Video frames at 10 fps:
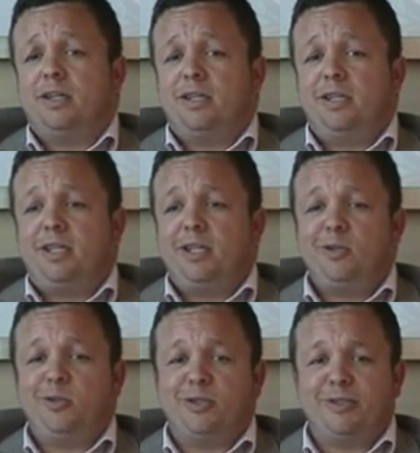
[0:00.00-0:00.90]
And you think,
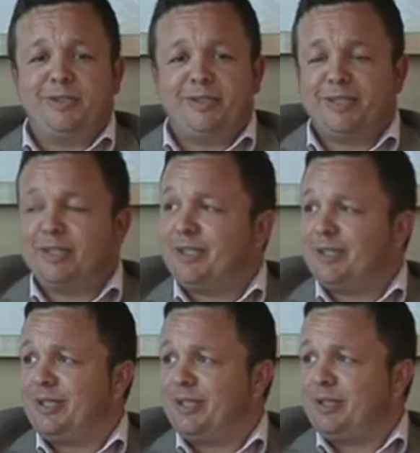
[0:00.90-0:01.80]
oh,
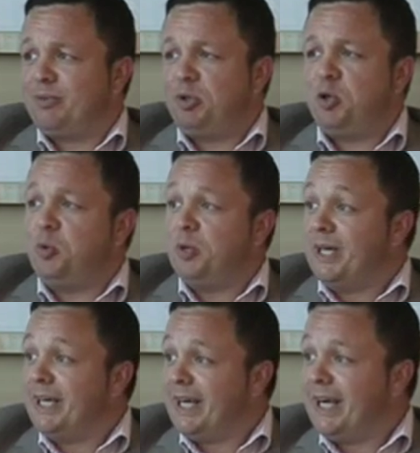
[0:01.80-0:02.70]
poo.
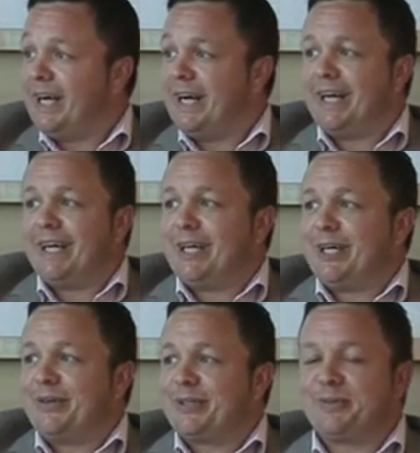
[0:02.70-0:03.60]

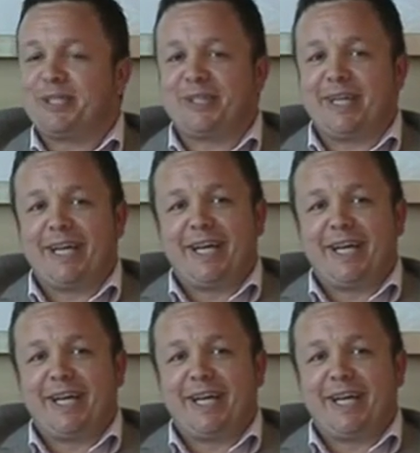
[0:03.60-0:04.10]
what, what